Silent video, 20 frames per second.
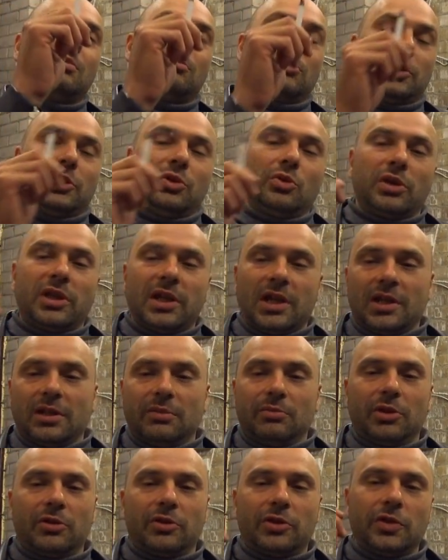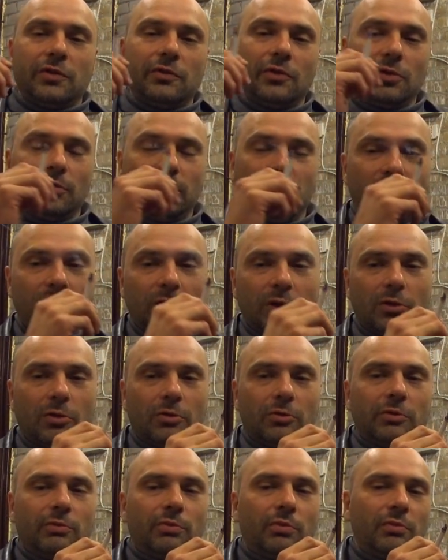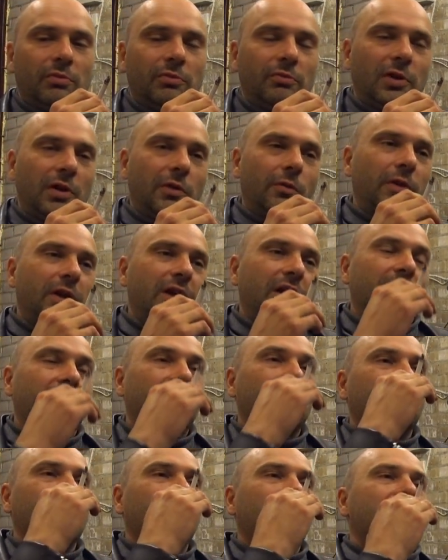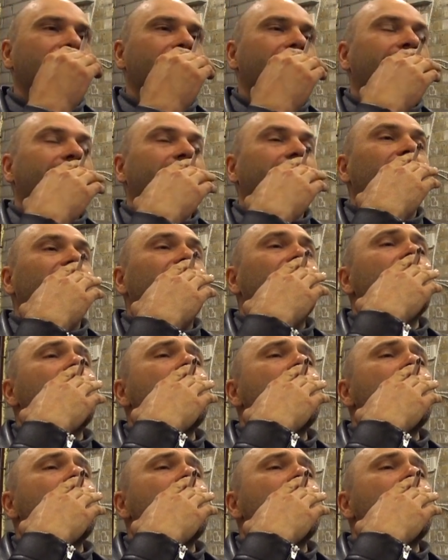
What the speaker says: But you can't, because you will be blown away by the wind.